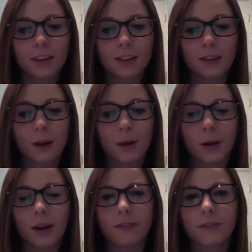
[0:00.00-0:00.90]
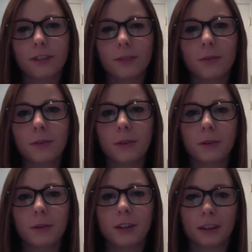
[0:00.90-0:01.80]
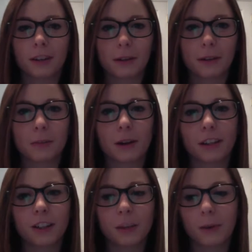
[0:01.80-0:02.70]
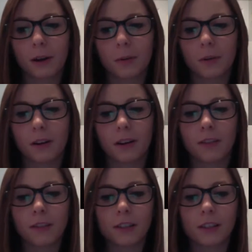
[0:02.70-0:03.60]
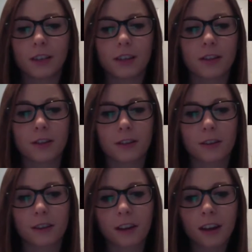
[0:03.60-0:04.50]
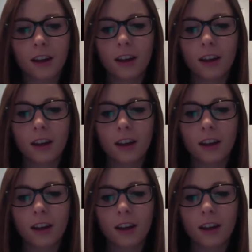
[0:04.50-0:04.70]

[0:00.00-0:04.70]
So our first movie we're going to be talking about is Mockingjay Part 1, obviously the third,